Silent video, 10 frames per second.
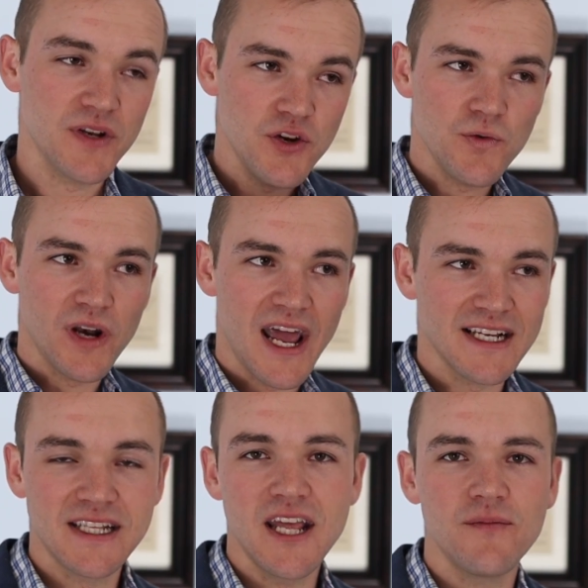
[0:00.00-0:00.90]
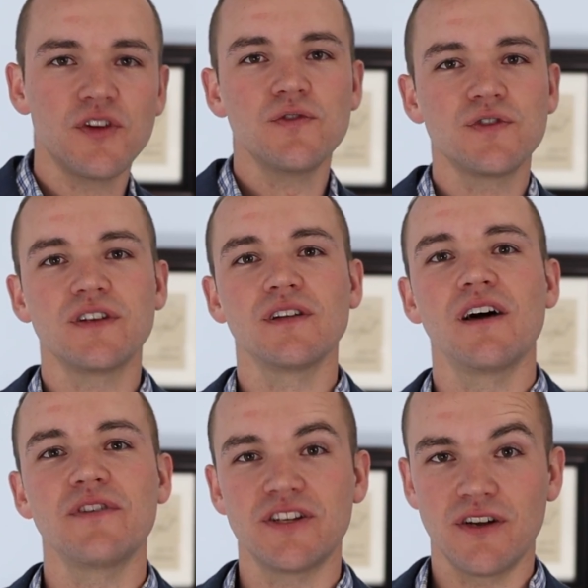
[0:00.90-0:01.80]
But you would ask them, do you still
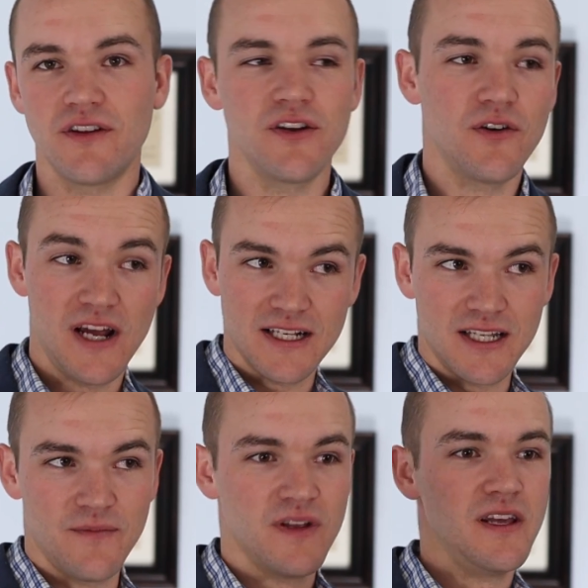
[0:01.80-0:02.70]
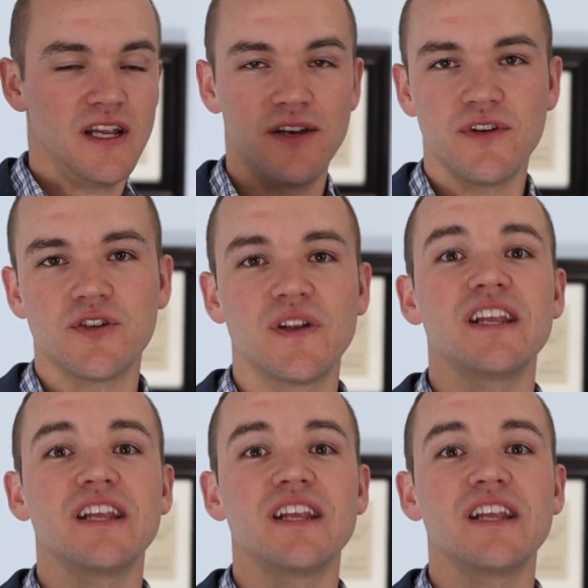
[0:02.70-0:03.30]
love each other? Ask them individually.